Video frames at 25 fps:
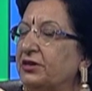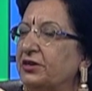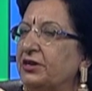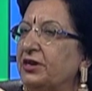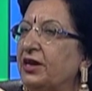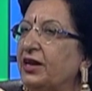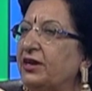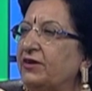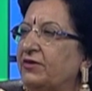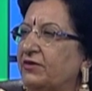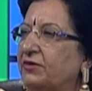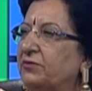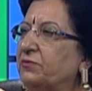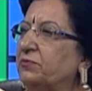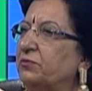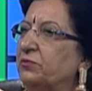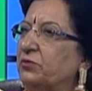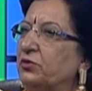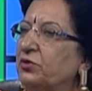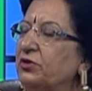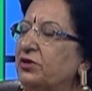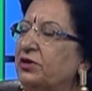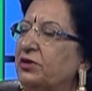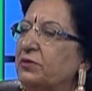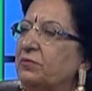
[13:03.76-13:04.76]
next
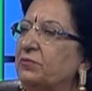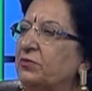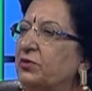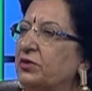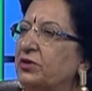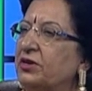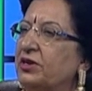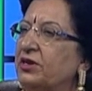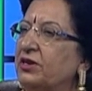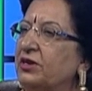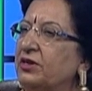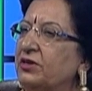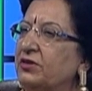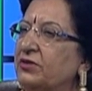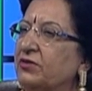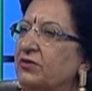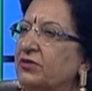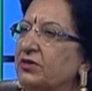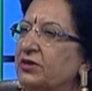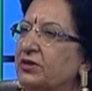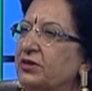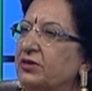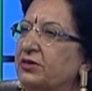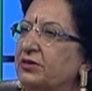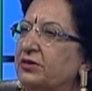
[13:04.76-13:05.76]
most important is
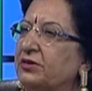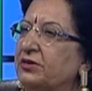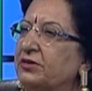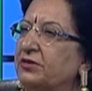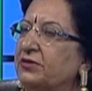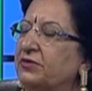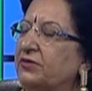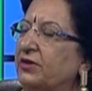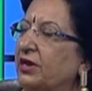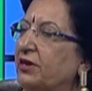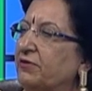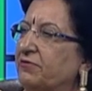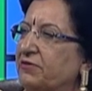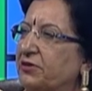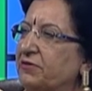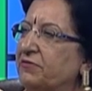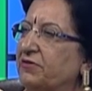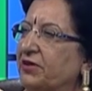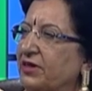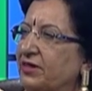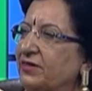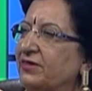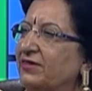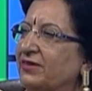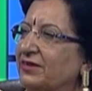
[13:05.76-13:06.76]
uh,
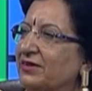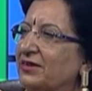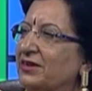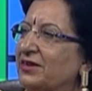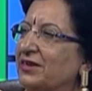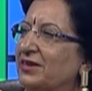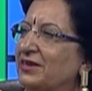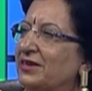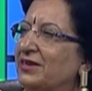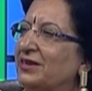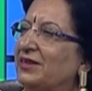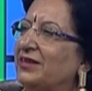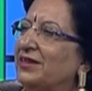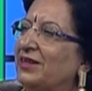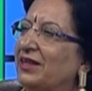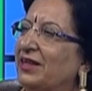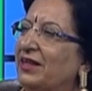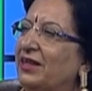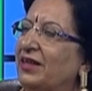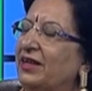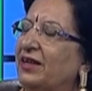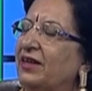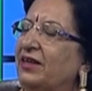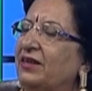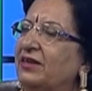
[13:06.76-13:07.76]
self-defense Okay.
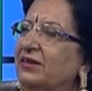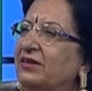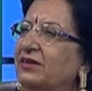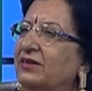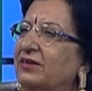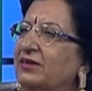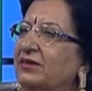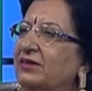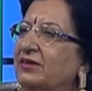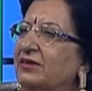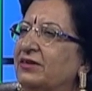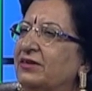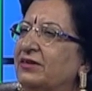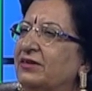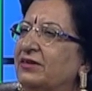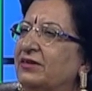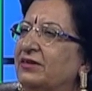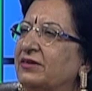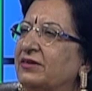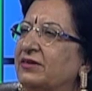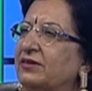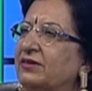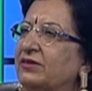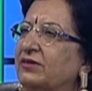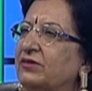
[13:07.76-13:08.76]
And
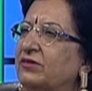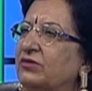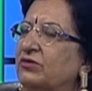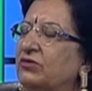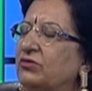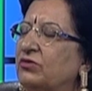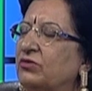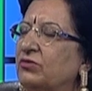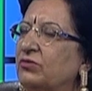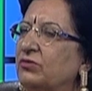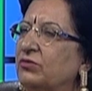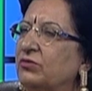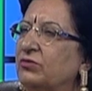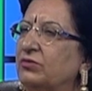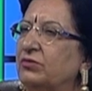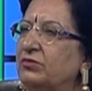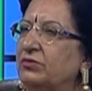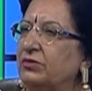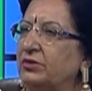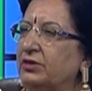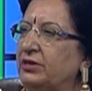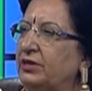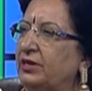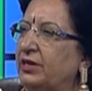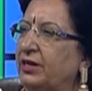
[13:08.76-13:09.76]
uh, through
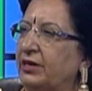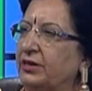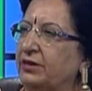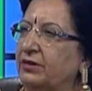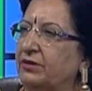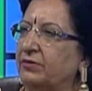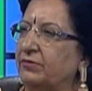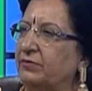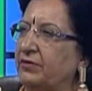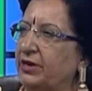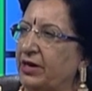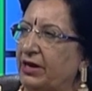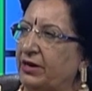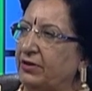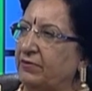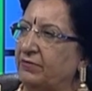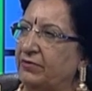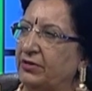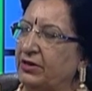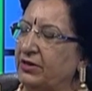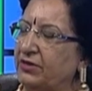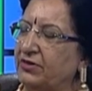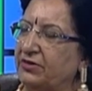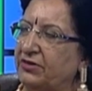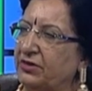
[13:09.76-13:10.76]
like we have
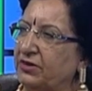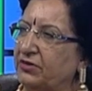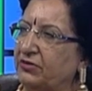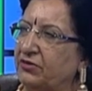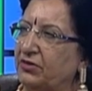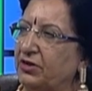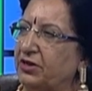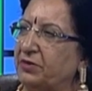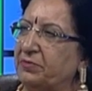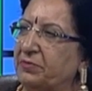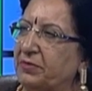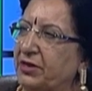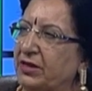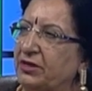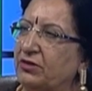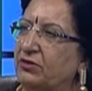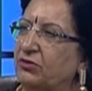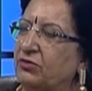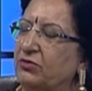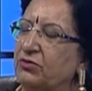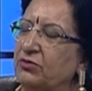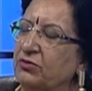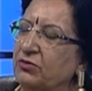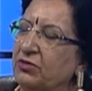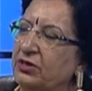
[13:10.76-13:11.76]
district chairman,
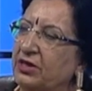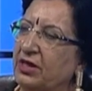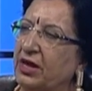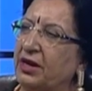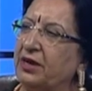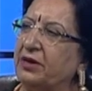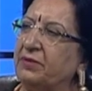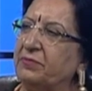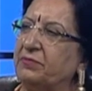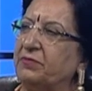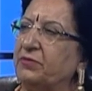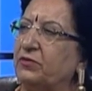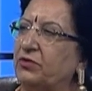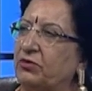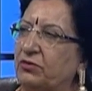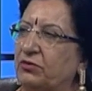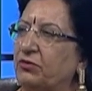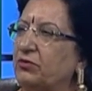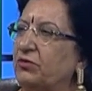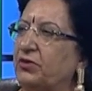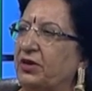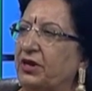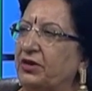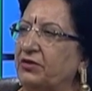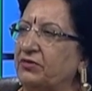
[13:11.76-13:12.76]
through them,
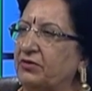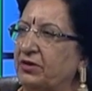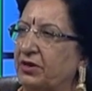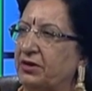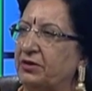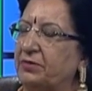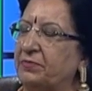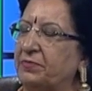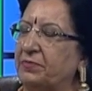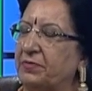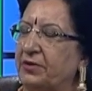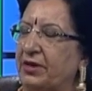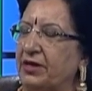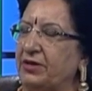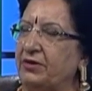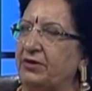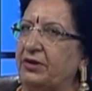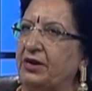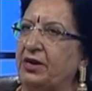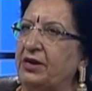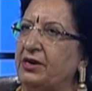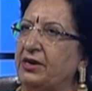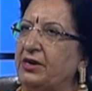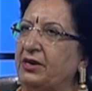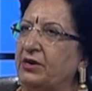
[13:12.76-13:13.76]
through national
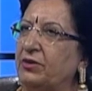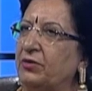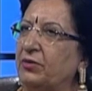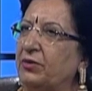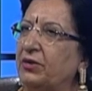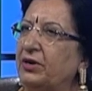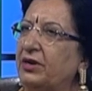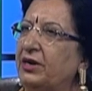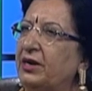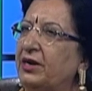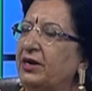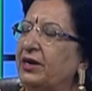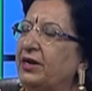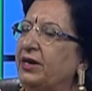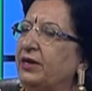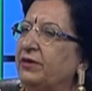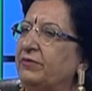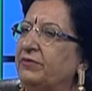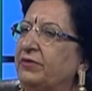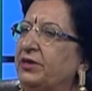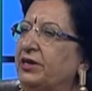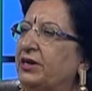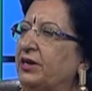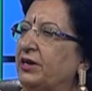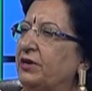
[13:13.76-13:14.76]
president and all,
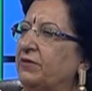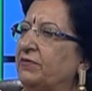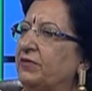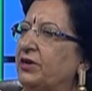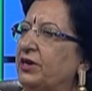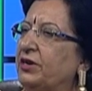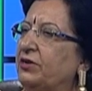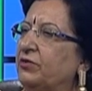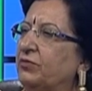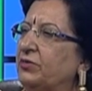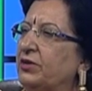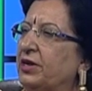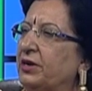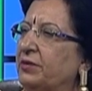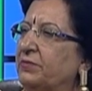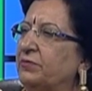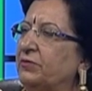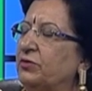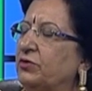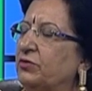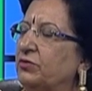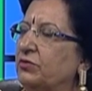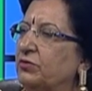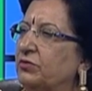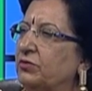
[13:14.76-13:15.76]
we mm -hmm. convey to them
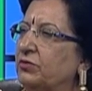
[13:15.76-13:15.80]
to